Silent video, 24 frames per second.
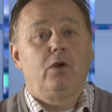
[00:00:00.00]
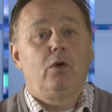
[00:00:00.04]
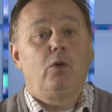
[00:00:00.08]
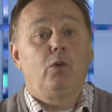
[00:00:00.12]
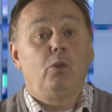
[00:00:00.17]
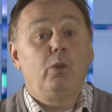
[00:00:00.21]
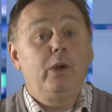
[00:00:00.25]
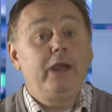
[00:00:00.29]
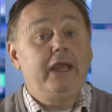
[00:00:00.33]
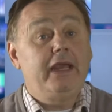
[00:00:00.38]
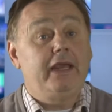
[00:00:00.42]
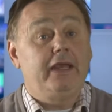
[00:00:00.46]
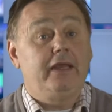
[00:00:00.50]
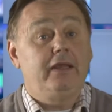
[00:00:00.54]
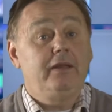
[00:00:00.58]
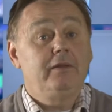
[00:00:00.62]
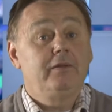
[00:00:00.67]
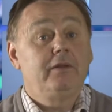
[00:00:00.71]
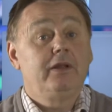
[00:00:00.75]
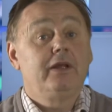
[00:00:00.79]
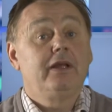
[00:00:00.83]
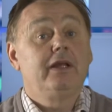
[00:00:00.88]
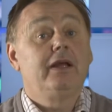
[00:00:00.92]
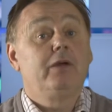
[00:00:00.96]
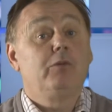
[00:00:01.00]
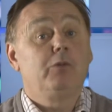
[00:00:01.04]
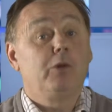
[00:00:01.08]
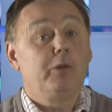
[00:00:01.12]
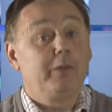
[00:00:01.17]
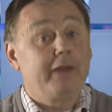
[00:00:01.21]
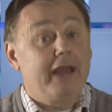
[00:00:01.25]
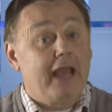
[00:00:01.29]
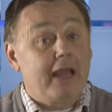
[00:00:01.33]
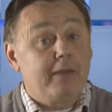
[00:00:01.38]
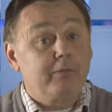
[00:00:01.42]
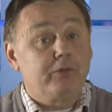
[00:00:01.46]
we will
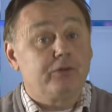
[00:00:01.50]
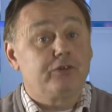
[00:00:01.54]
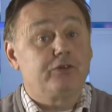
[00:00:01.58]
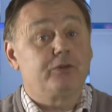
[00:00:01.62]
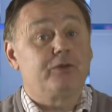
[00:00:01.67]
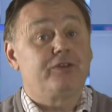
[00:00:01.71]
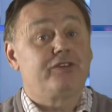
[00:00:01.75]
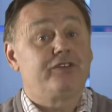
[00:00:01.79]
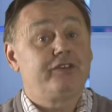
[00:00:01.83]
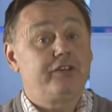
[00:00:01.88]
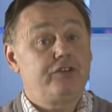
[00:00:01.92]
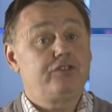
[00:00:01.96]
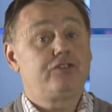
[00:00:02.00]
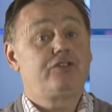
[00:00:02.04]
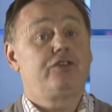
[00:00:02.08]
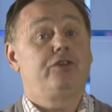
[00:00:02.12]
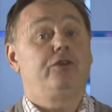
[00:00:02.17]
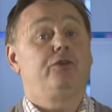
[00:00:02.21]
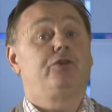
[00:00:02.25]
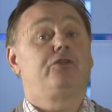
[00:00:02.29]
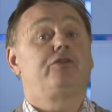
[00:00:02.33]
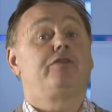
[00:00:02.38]
be able to assist you